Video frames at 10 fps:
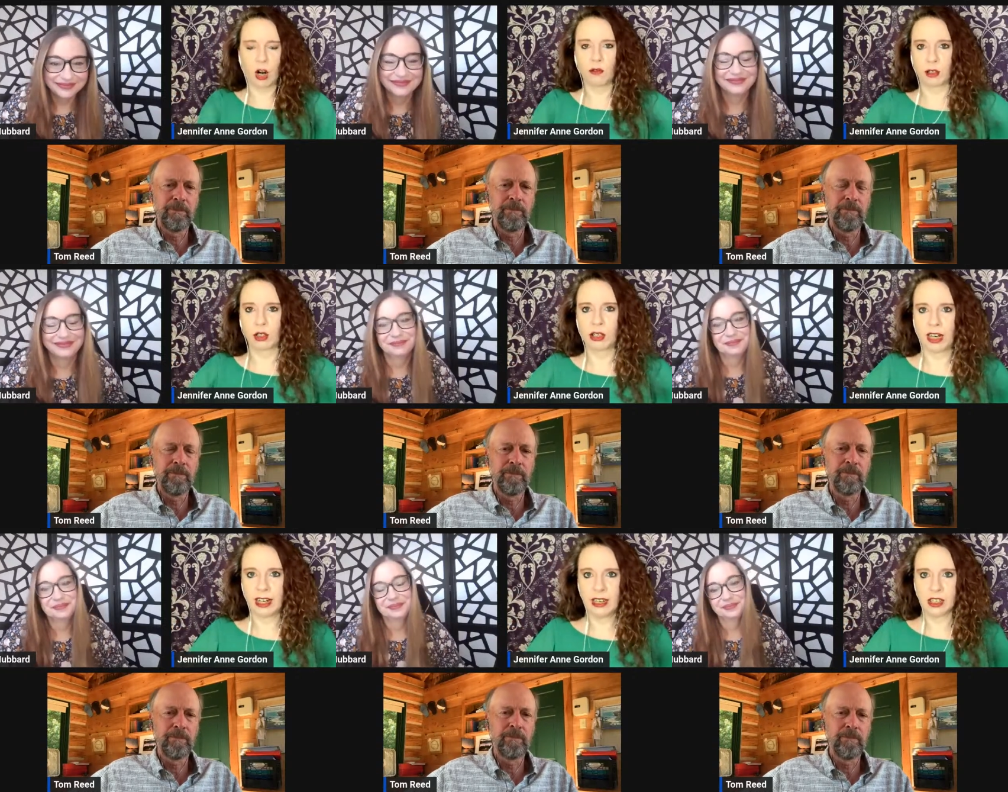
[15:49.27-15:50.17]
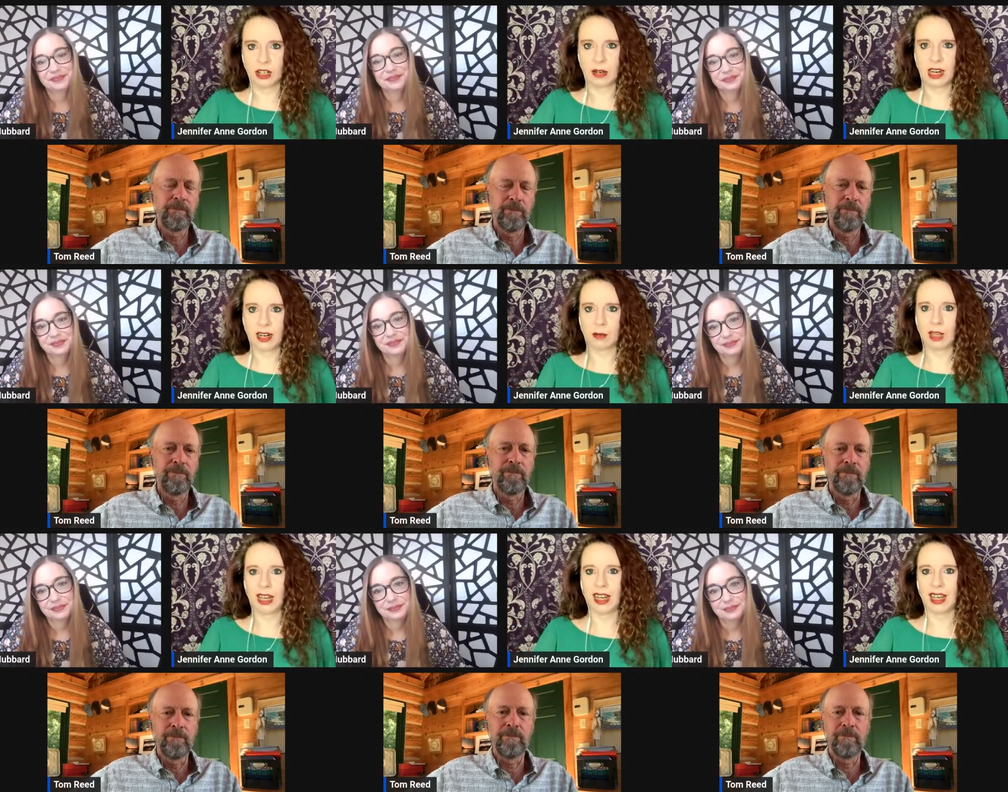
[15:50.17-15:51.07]
Speaker 1: overlooking history. And I'm
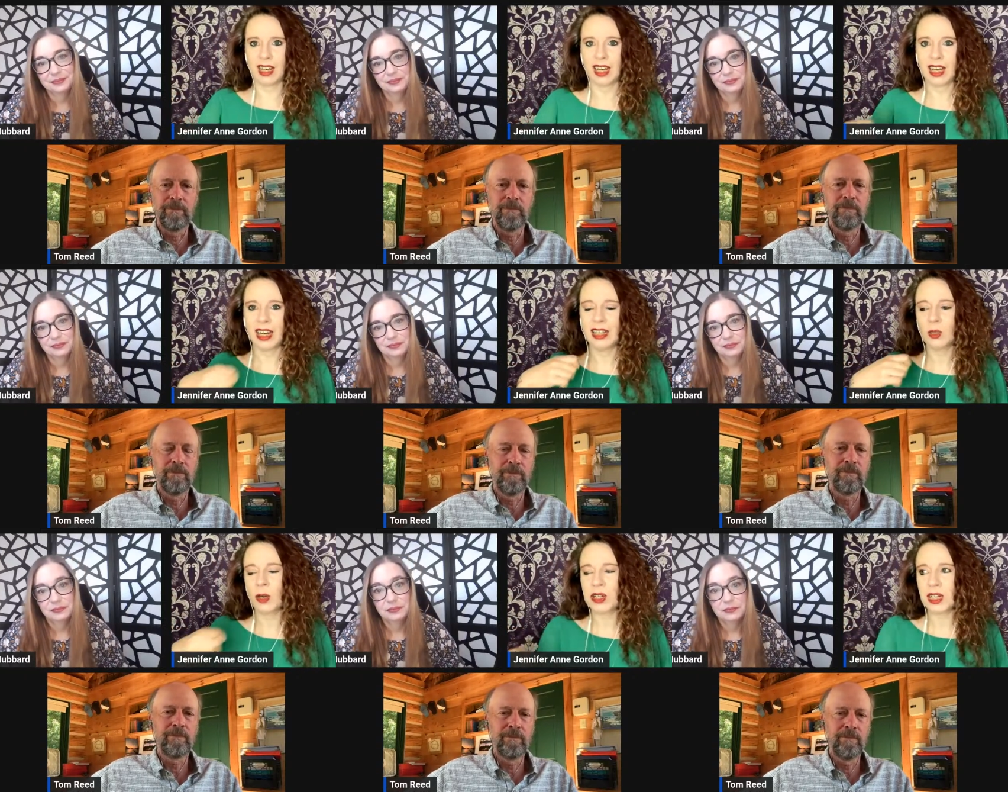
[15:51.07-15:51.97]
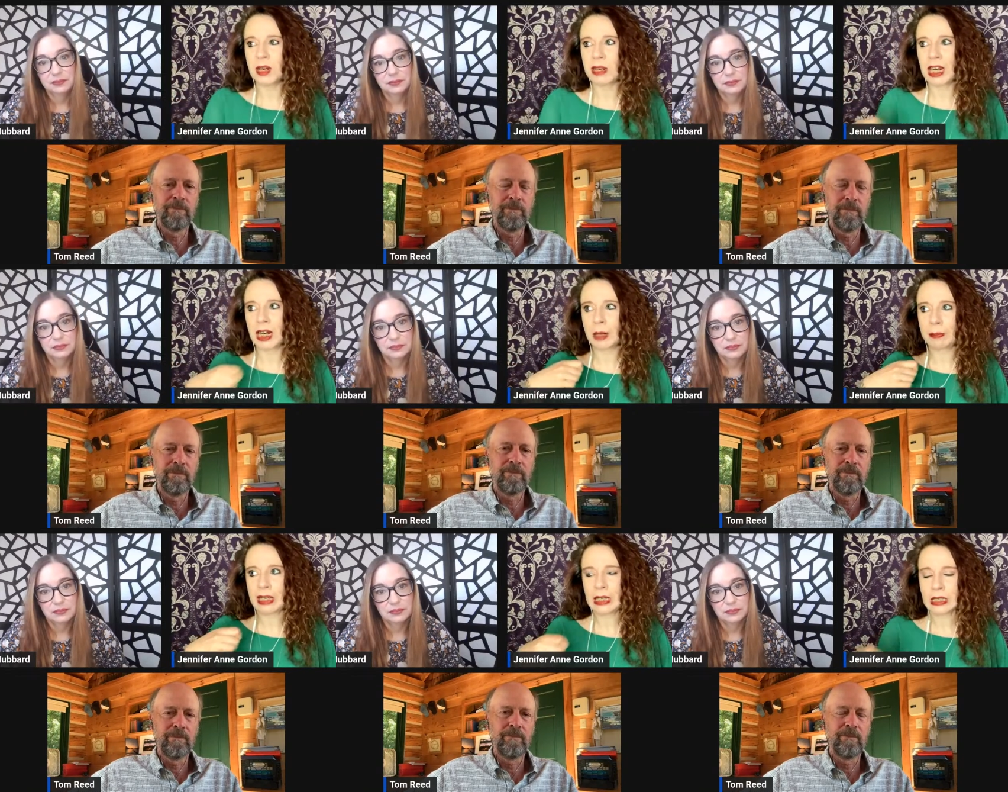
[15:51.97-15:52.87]
like, mm. it's weird that I'm eating a
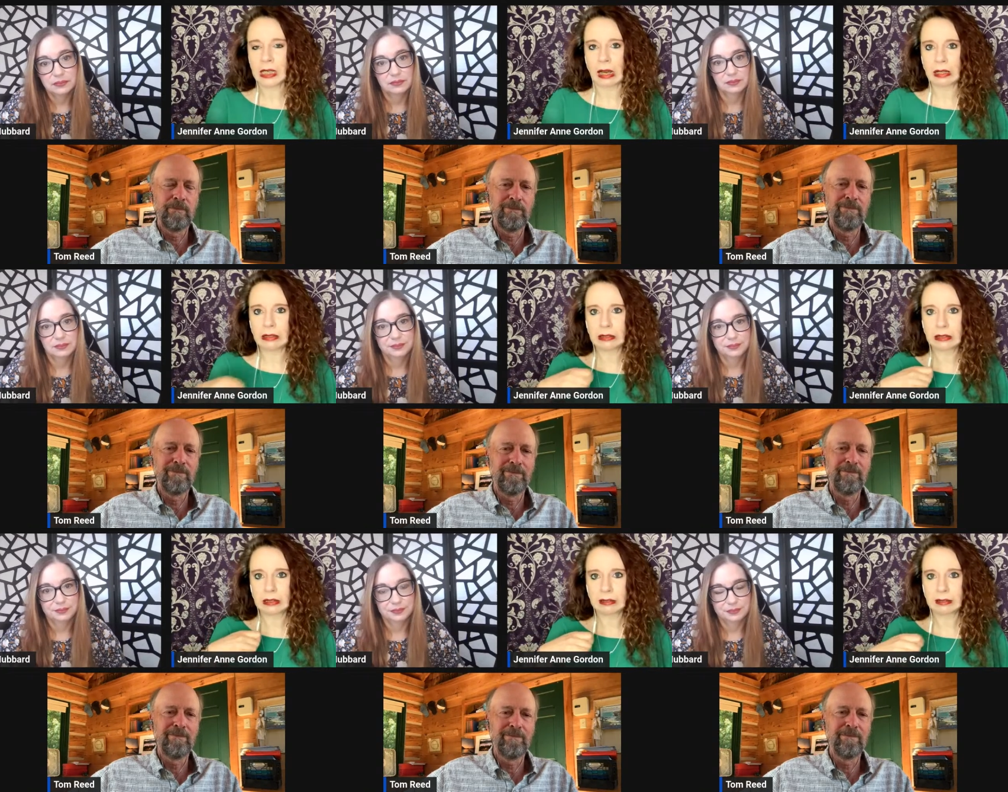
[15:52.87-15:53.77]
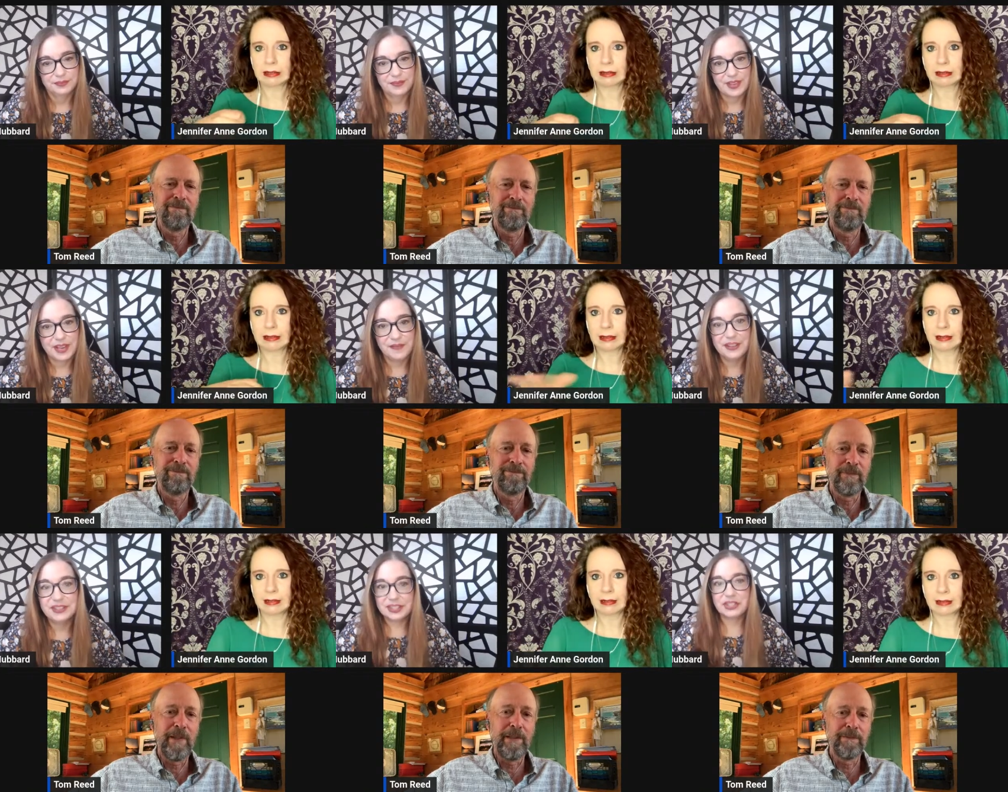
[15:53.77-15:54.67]
pizza
Speaker 2: it
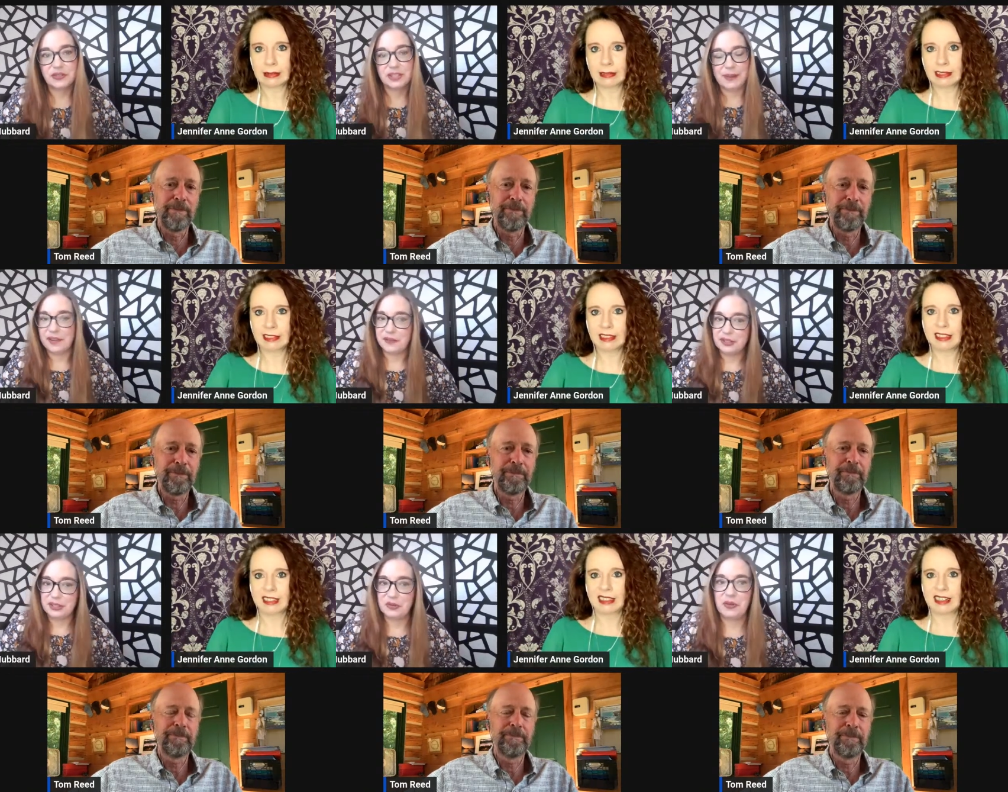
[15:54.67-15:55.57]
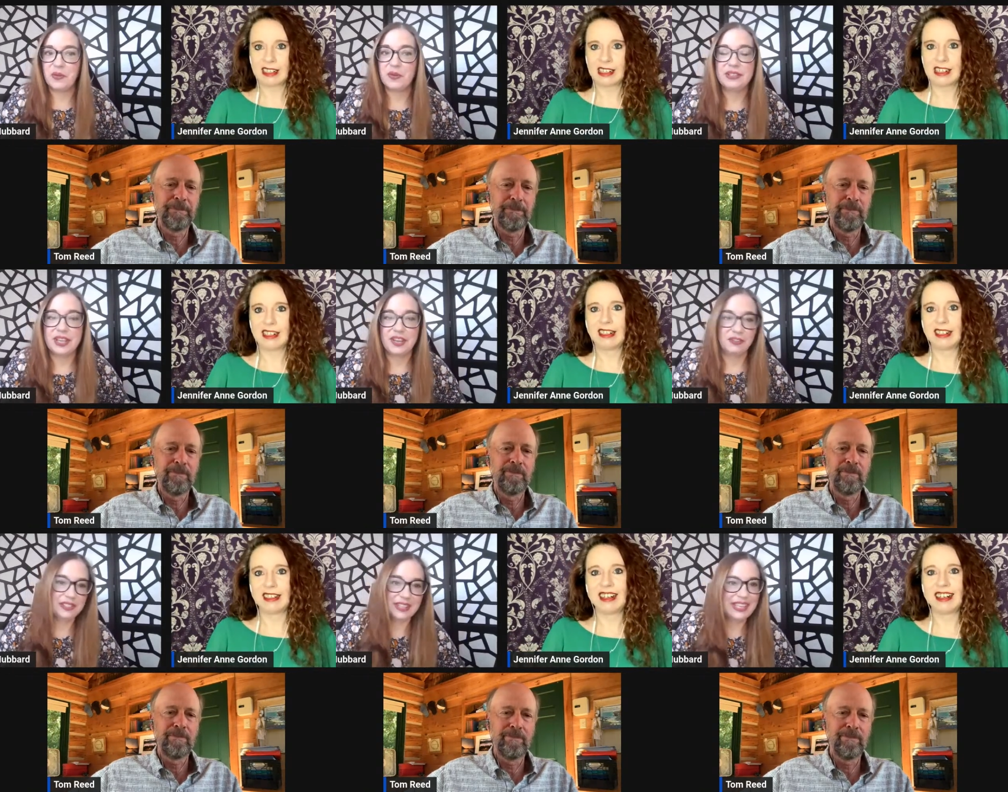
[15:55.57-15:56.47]
feels yeah. disrespectful to the ruins that you're
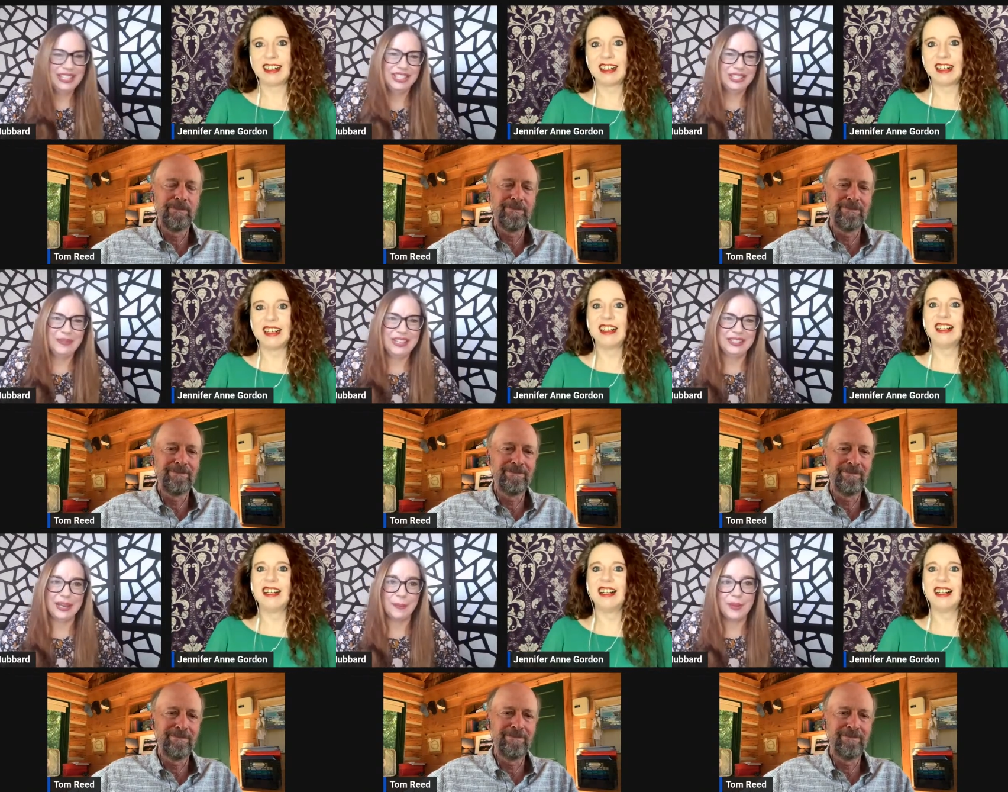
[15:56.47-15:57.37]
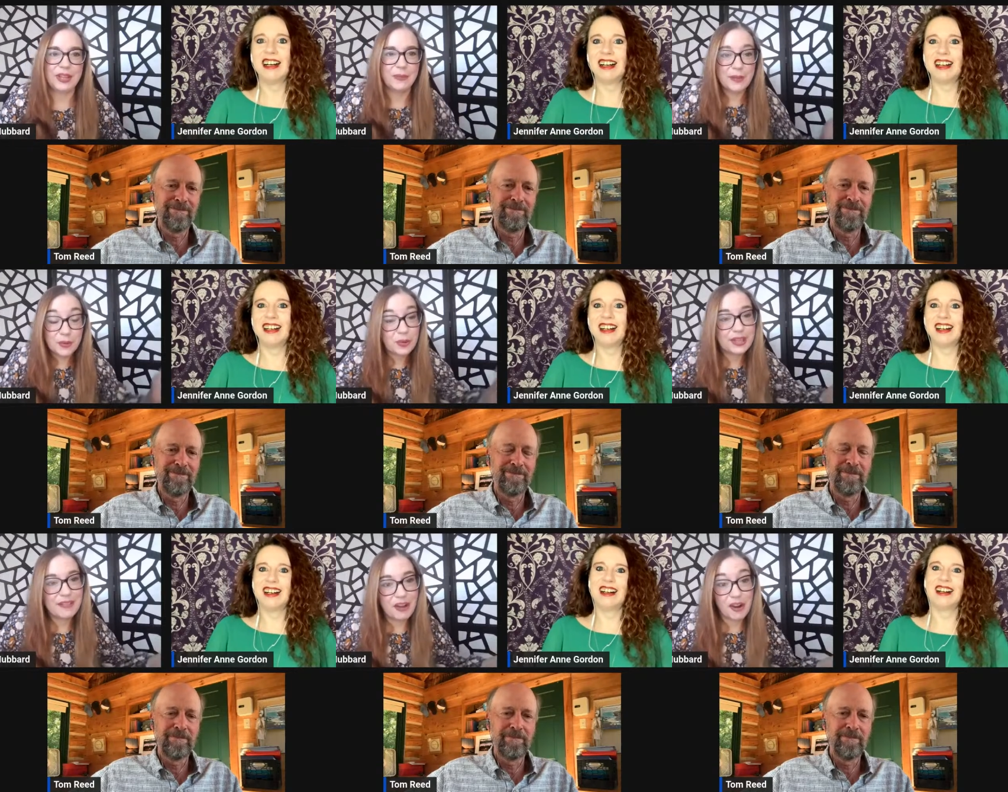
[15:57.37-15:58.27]
just like, it's just pizza. But the people who
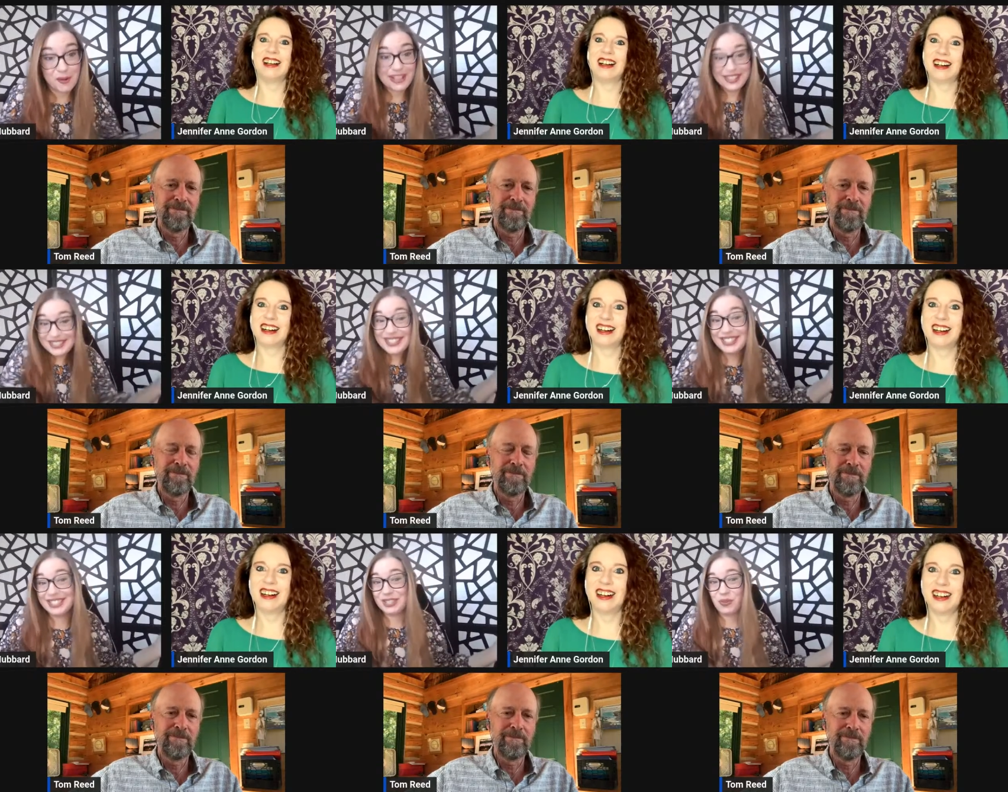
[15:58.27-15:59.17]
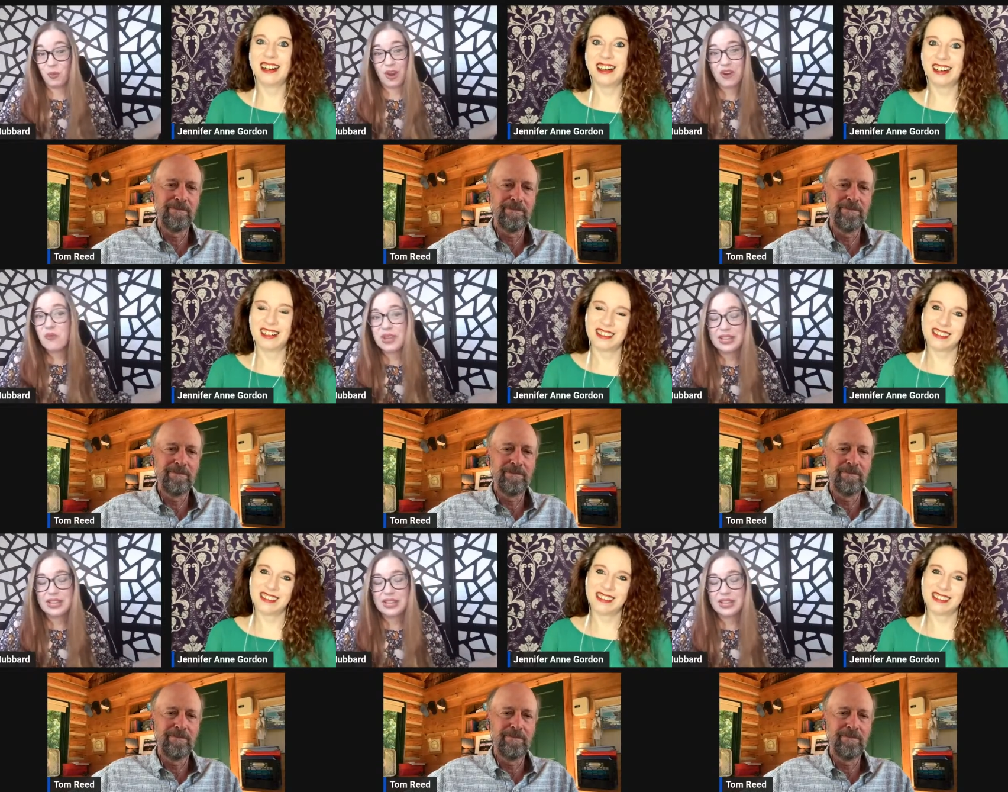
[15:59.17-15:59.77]
live there are going, this is just where we